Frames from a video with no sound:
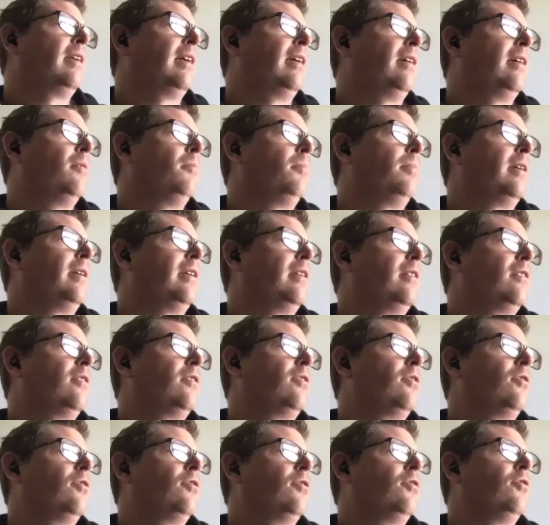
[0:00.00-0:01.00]
a bit
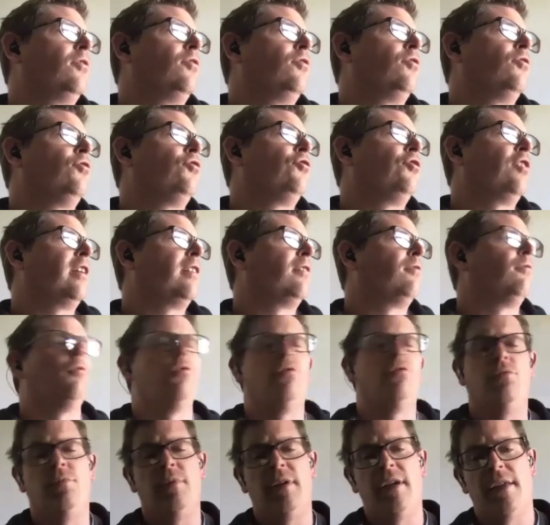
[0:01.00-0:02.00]
general
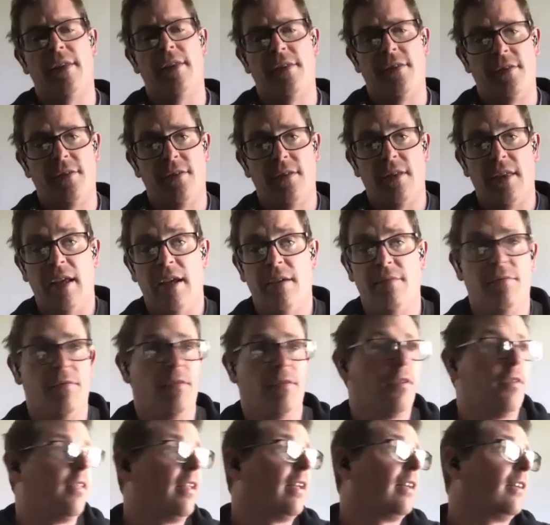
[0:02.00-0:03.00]
with
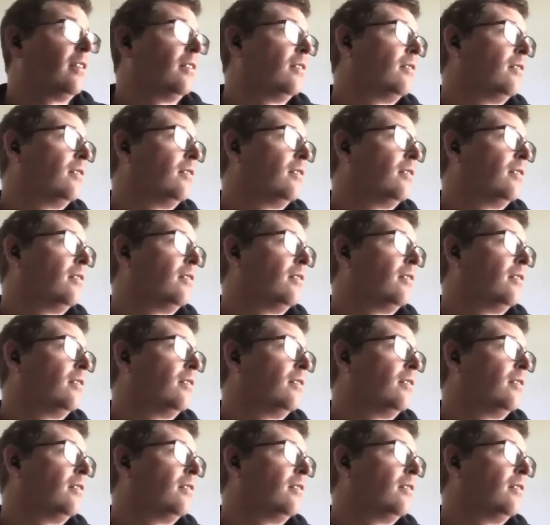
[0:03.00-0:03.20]
everything.